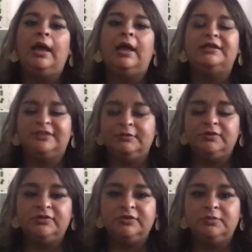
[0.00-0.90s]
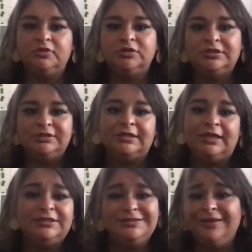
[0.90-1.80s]
I stick with those emotions and I
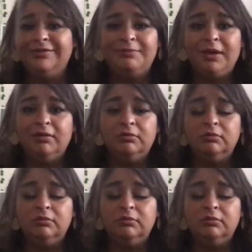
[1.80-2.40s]
just let them out.